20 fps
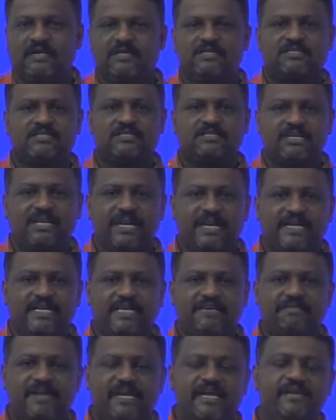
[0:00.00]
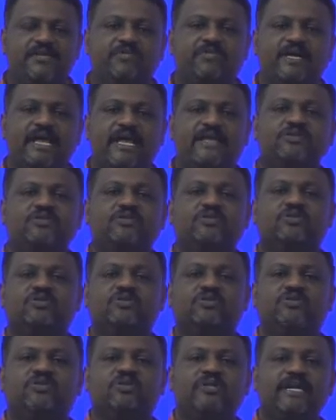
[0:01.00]
straight away your
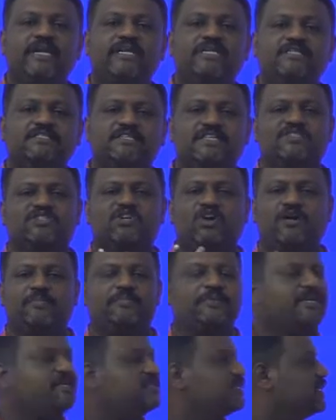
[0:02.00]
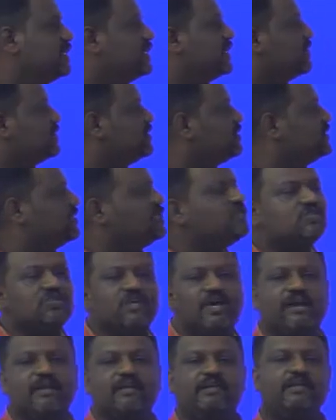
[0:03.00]
80386 operates in this
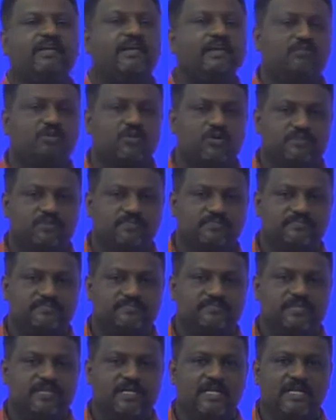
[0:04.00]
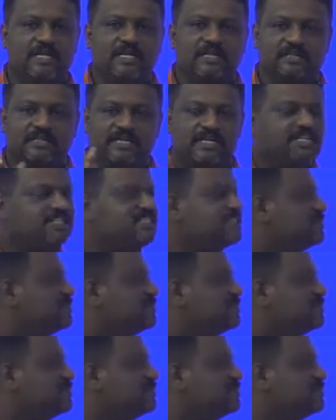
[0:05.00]
real mode. That is